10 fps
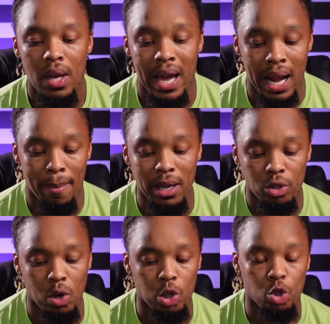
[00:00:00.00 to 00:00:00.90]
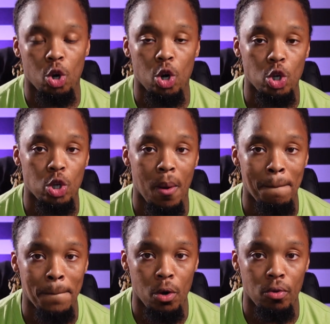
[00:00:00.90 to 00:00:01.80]
And I make sure I charge
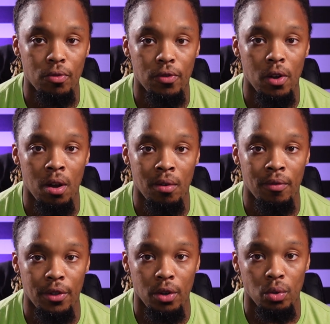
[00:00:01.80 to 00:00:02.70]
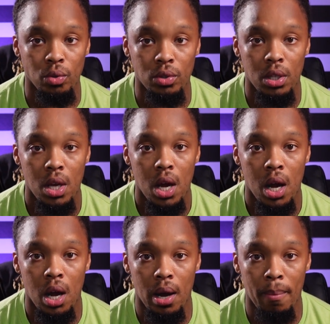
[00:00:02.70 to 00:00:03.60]
both of those
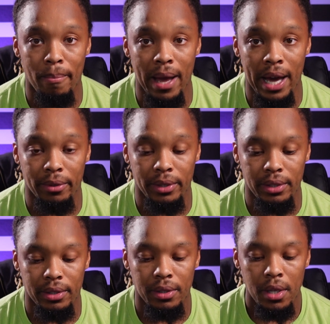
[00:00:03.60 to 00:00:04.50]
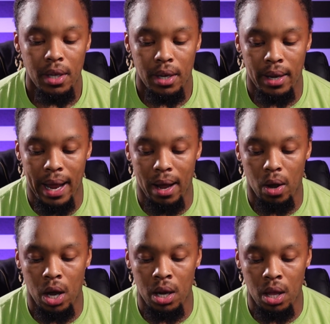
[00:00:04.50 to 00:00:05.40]
batteries.
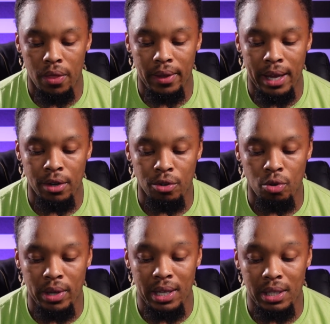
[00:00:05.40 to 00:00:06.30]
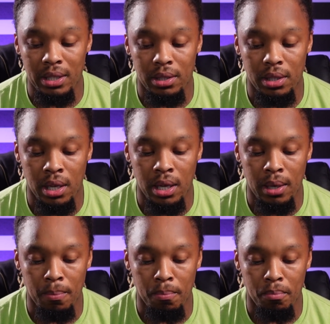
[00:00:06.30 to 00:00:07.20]
Now, another thing I do is
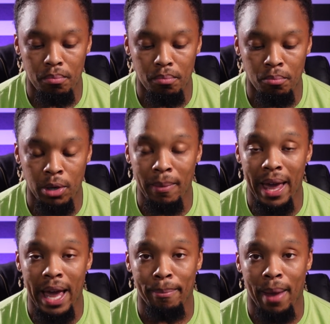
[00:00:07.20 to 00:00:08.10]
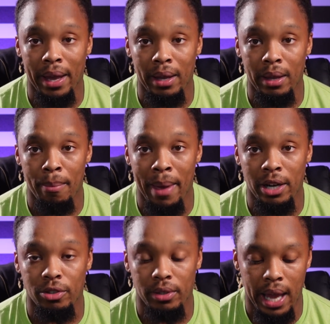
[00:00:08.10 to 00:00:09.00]
bring my
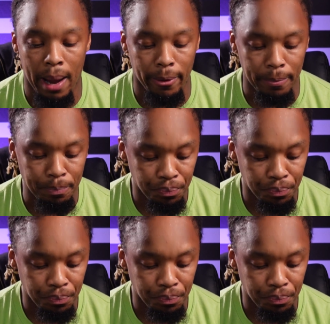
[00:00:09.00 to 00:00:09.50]
extra camera.